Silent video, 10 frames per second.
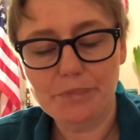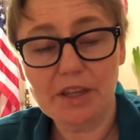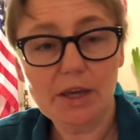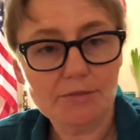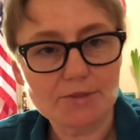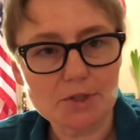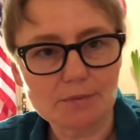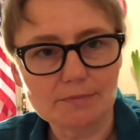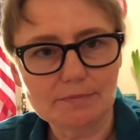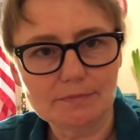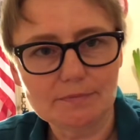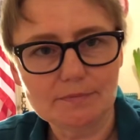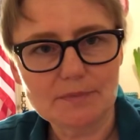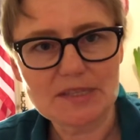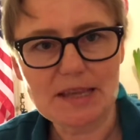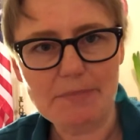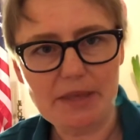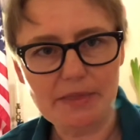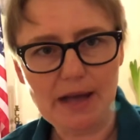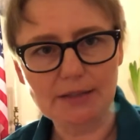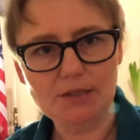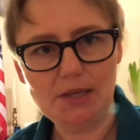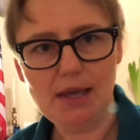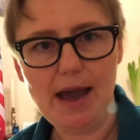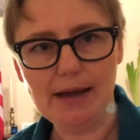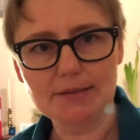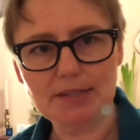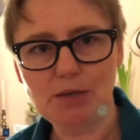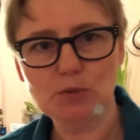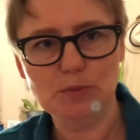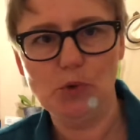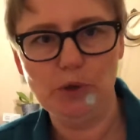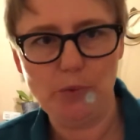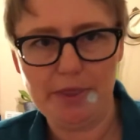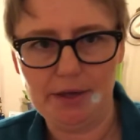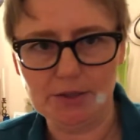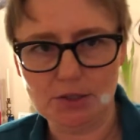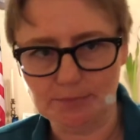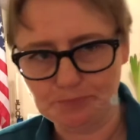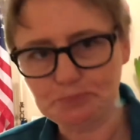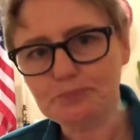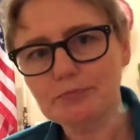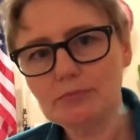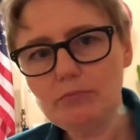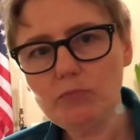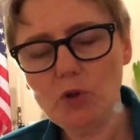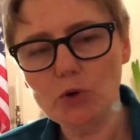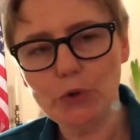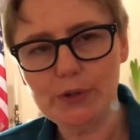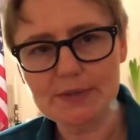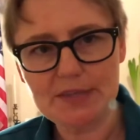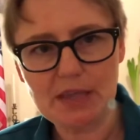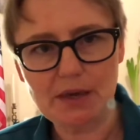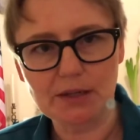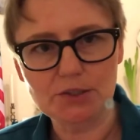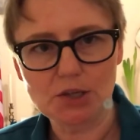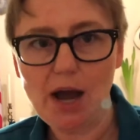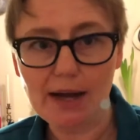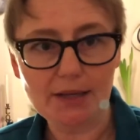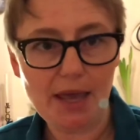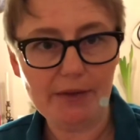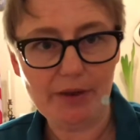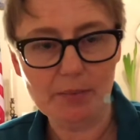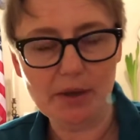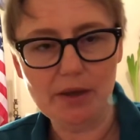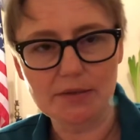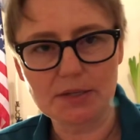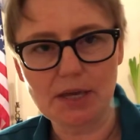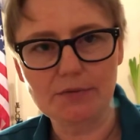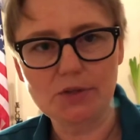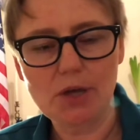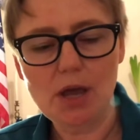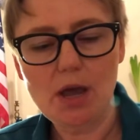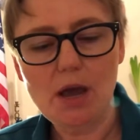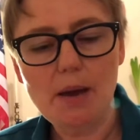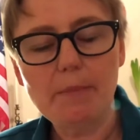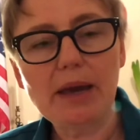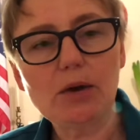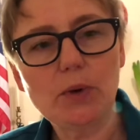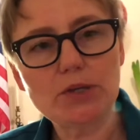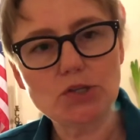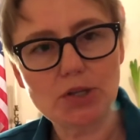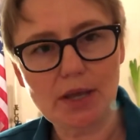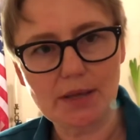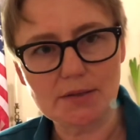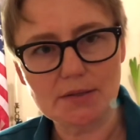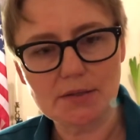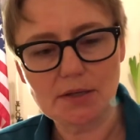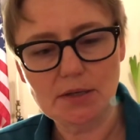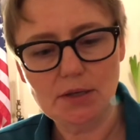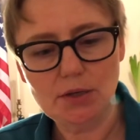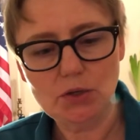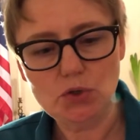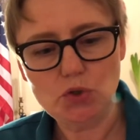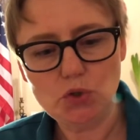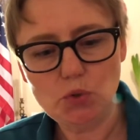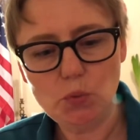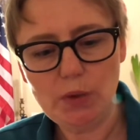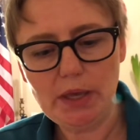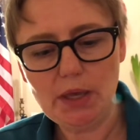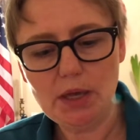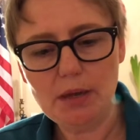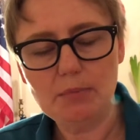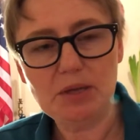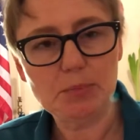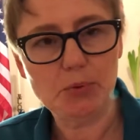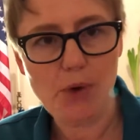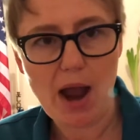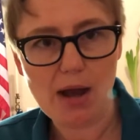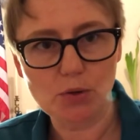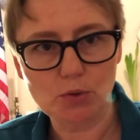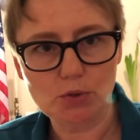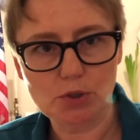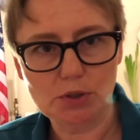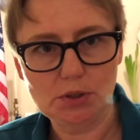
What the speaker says: gift, something that he was born with it. Or you can say that God gave him his gift. My question is, should we be proud